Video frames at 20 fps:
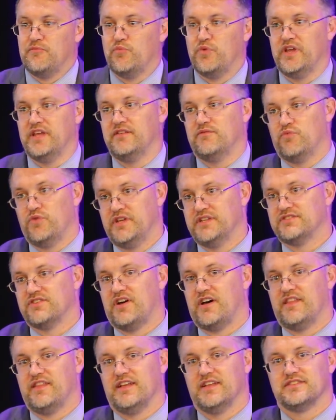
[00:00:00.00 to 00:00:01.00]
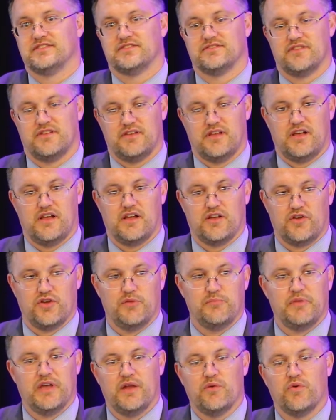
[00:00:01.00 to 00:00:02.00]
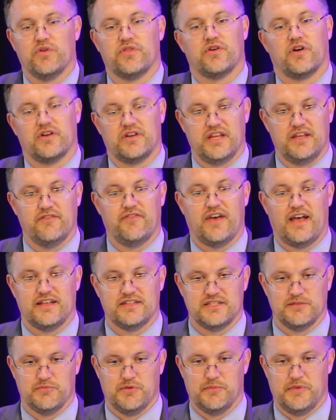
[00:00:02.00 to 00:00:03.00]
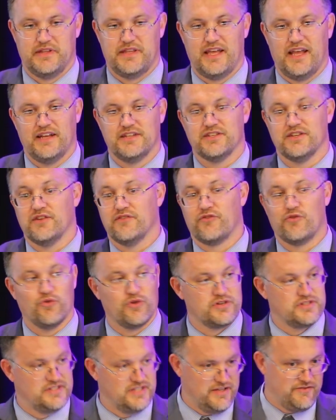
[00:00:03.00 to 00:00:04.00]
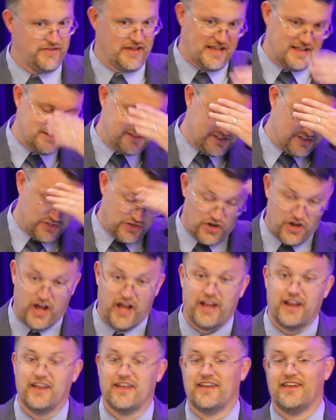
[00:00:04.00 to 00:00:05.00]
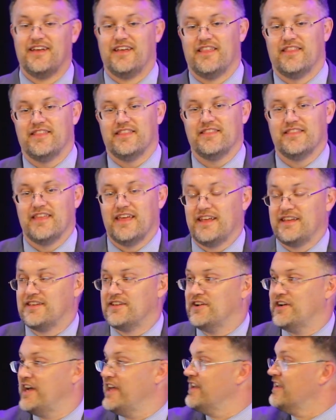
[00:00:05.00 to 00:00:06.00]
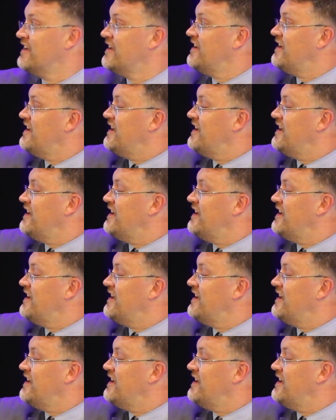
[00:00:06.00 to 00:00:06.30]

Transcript: We saw this a good bit with our DFAST implementation. Of course, DFAST is gone, thank God.